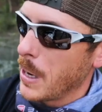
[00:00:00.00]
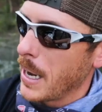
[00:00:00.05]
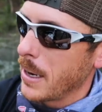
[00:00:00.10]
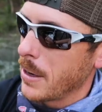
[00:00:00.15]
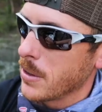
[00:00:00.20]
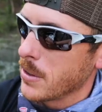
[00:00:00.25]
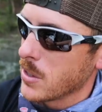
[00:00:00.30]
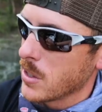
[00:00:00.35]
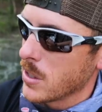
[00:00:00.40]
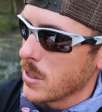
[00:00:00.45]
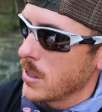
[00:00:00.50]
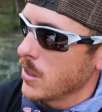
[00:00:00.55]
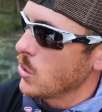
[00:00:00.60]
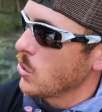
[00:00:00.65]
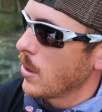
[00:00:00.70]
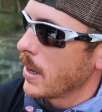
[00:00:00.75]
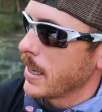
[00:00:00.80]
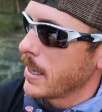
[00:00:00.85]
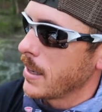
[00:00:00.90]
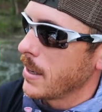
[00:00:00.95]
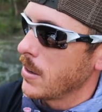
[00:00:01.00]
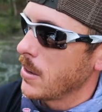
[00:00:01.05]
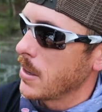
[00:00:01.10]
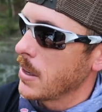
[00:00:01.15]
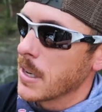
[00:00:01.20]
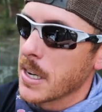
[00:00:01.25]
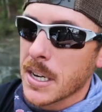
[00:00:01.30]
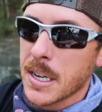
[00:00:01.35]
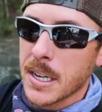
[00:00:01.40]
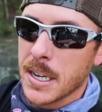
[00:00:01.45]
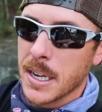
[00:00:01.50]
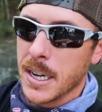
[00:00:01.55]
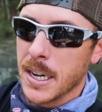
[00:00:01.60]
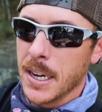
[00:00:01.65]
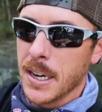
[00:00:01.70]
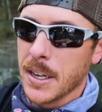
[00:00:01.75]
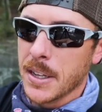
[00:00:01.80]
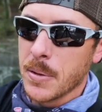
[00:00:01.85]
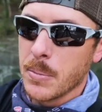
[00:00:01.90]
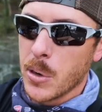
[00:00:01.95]
patterns and try to get on
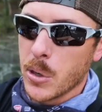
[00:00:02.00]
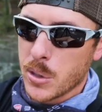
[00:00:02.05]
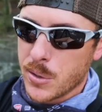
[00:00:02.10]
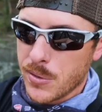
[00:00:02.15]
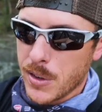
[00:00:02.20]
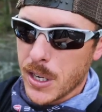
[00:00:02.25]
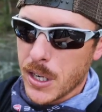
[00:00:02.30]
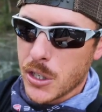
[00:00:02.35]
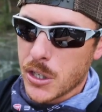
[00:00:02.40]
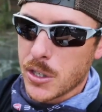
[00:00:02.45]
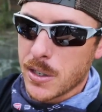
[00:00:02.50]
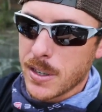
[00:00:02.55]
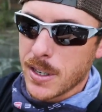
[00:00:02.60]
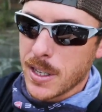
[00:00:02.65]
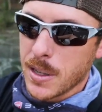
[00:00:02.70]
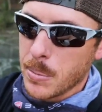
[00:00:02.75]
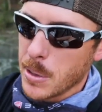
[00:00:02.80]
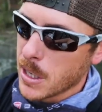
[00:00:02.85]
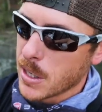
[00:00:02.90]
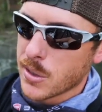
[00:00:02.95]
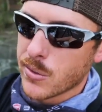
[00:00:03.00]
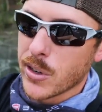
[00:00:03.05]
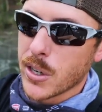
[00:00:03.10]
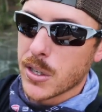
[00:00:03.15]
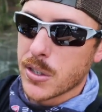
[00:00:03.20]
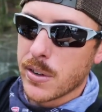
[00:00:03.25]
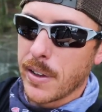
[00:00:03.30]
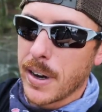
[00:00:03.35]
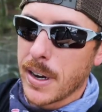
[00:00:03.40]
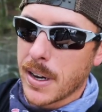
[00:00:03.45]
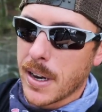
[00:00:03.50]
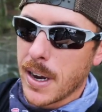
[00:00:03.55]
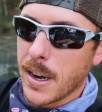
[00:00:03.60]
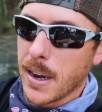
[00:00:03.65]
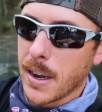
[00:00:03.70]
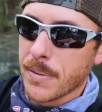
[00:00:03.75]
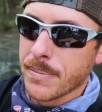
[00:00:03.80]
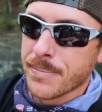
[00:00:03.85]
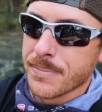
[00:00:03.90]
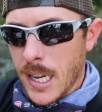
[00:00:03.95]
uh, the most fish and the biggest fish that I
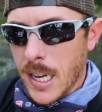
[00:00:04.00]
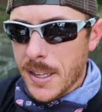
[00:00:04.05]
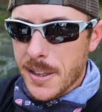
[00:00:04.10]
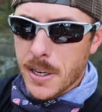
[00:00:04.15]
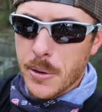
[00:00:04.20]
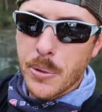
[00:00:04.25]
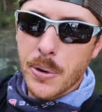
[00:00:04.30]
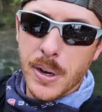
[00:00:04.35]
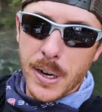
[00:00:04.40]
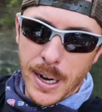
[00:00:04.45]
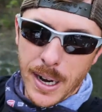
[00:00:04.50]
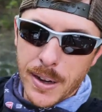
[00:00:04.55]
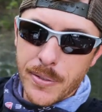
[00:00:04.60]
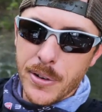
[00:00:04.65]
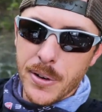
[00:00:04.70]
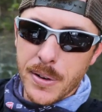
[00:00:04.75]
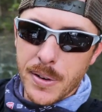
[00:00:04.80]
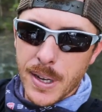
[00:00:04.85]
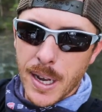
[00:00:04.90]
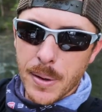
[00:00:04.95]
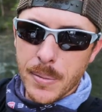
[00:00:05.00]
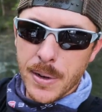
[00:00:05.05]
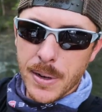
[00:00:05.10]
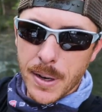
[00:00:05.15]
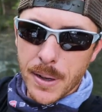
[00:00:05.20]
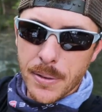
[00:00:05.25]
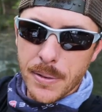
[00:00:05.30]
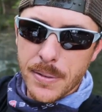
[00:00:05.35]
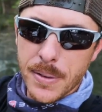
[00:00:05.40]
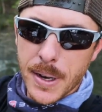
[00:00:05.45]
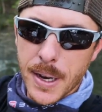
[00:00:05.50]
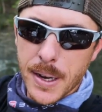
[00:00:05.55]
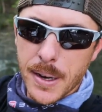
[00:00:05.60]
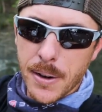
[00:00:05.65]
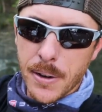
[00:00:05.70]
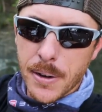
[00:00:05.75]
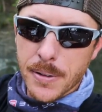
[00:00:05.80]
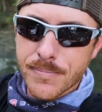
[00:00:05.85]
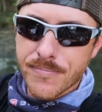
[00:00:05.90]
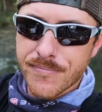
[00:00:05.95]
can. I think we're gonna have a good time together today,
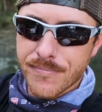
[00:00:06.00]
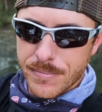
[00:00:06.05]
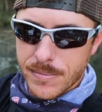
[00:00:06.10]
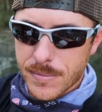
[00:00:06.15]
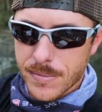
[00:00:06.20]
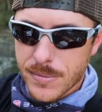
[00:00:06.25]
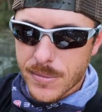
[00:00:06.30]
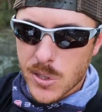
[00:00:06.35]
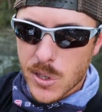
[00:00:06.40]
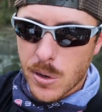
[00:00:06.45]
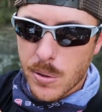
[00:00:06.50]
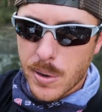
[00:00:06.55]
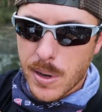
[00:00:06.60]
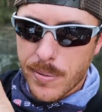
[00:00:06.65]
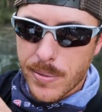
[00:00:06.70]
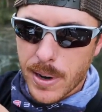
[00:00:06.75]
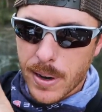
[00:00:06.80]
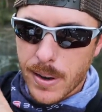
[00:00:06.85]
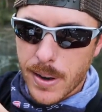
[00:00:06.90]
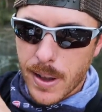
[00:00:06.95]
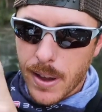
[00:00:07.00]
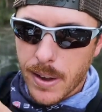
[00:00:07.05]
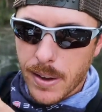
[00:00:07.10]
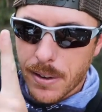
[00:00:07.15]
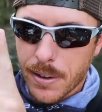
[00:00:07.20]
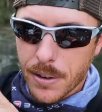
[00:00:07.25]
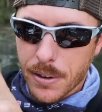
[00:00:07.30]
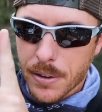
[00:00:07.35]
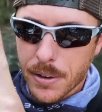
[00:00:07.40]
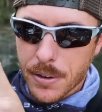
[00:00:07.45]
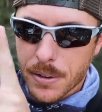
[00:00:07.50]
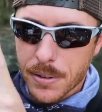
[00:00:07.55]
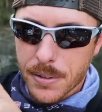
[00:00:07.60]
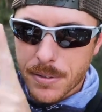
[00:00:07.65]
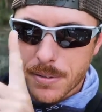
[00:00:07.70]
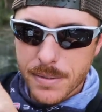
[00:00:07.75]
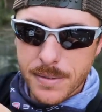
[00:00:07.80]
y'all. Let's go give it a dangle.